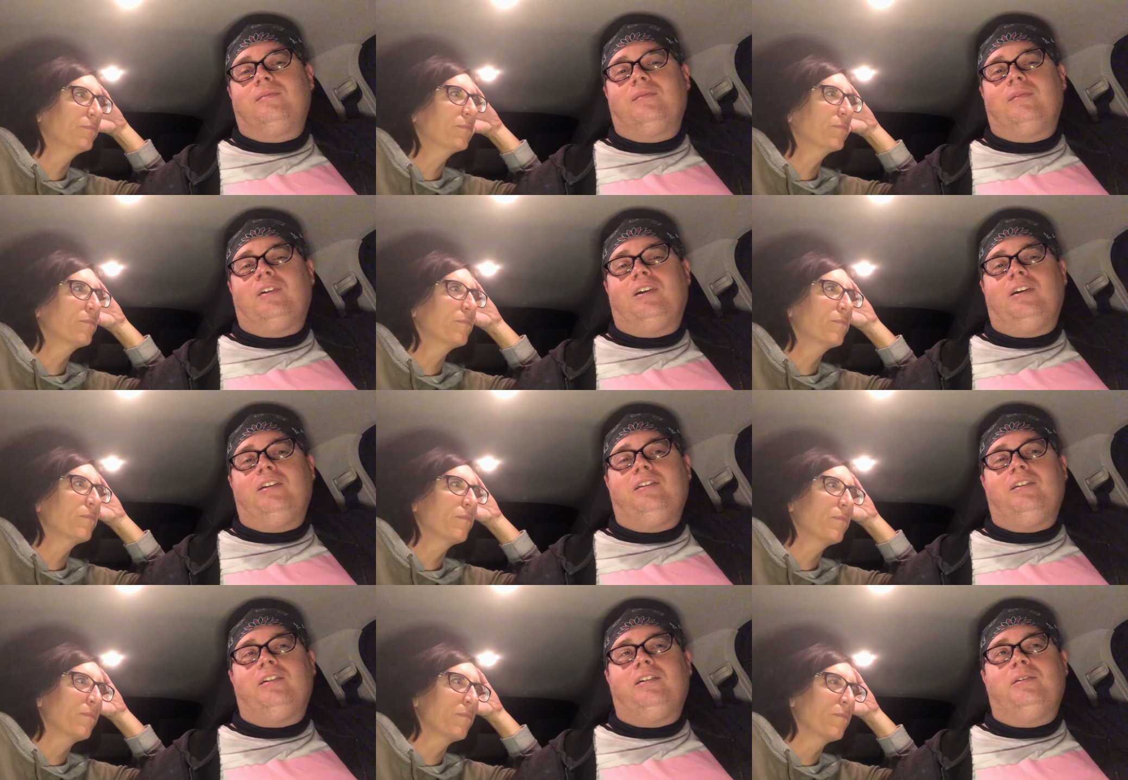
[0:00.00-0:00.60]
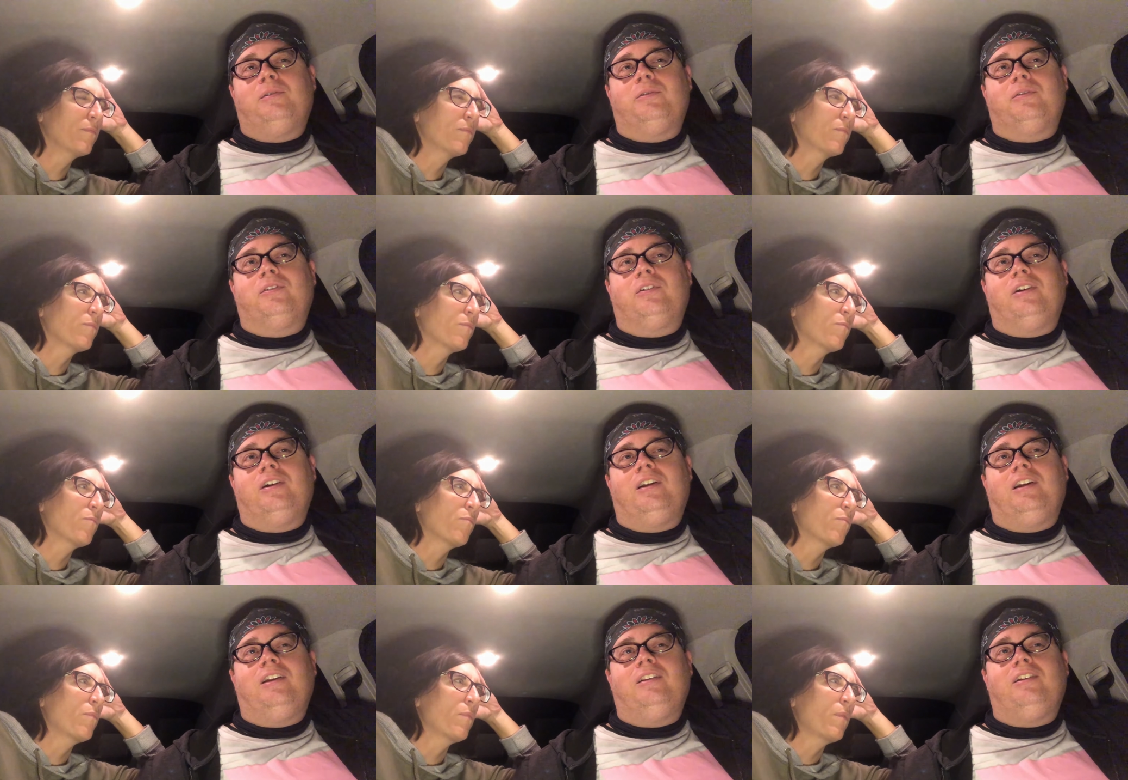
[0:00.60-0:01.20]
Speaker 1: I thought it was
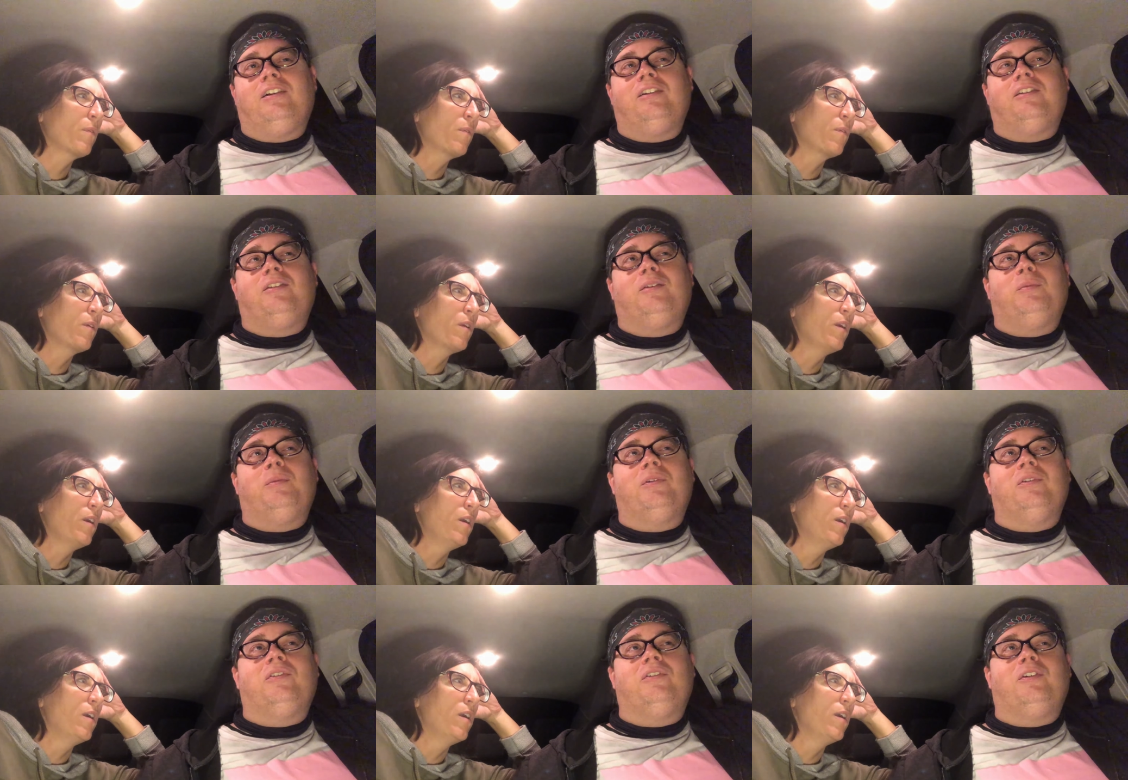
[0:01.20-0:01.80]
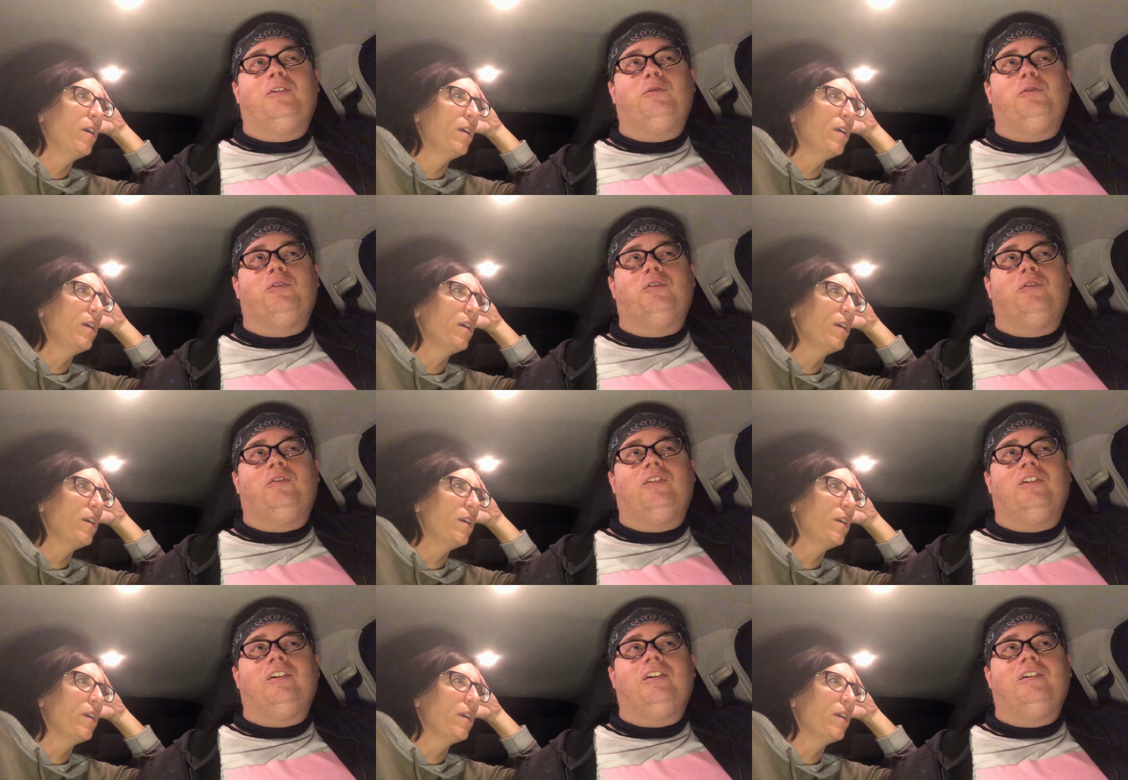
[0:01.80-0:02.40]
good. And I thought some of the stuff was
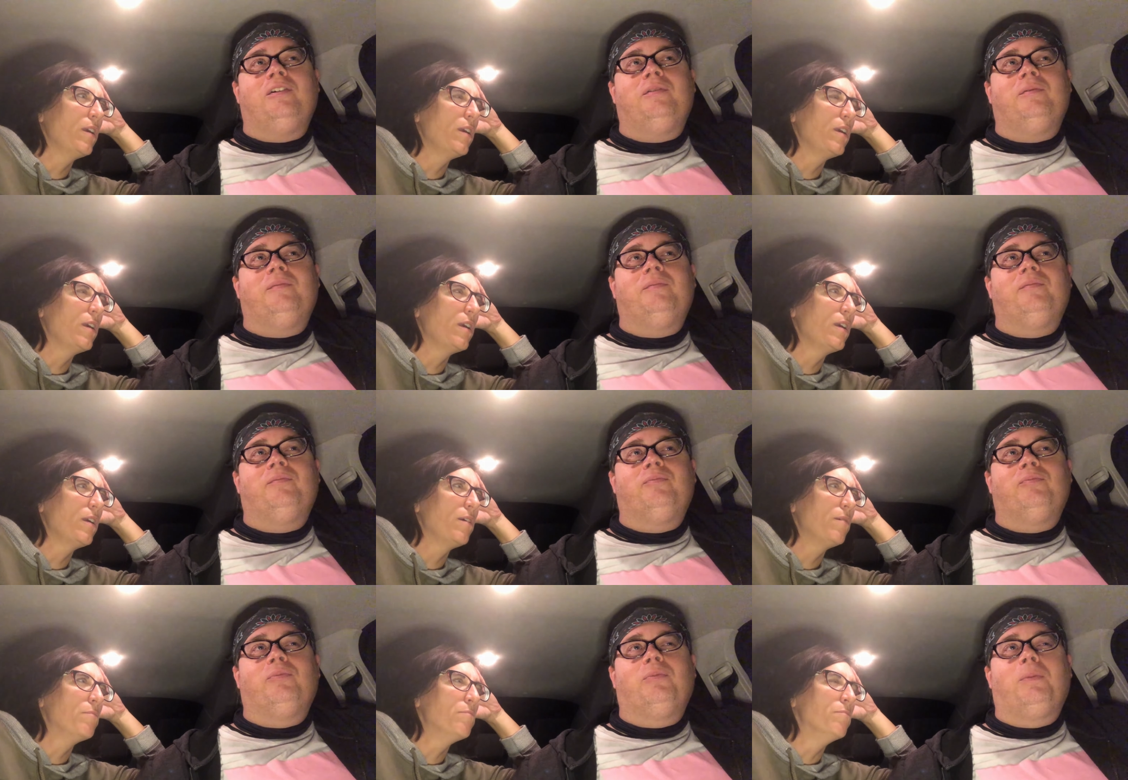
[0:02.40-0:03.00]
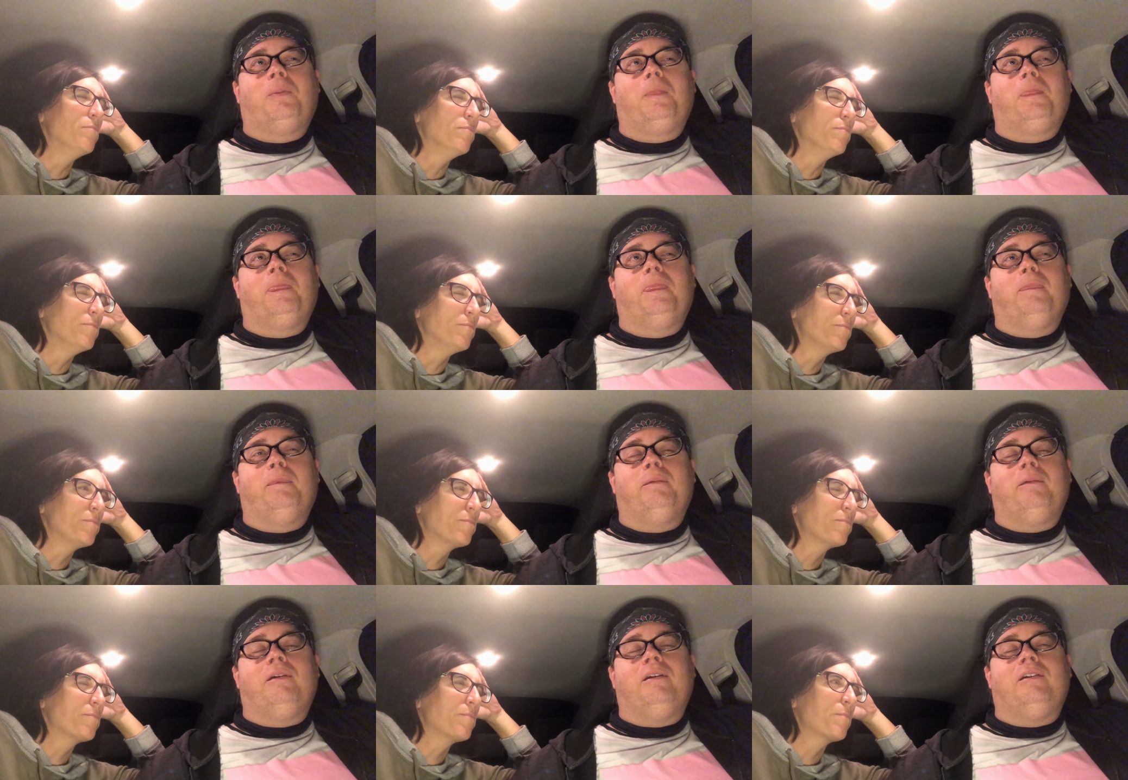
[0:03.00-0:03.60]
funny. Mm-hmm.
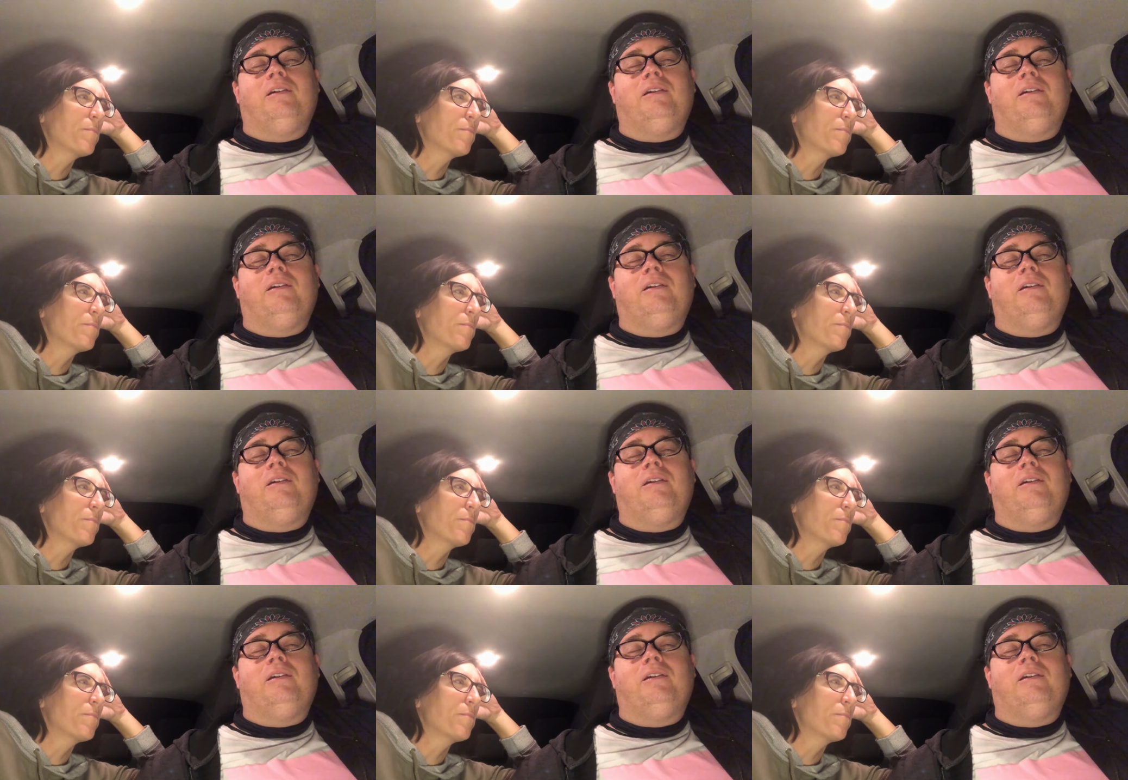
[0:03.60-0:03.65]
You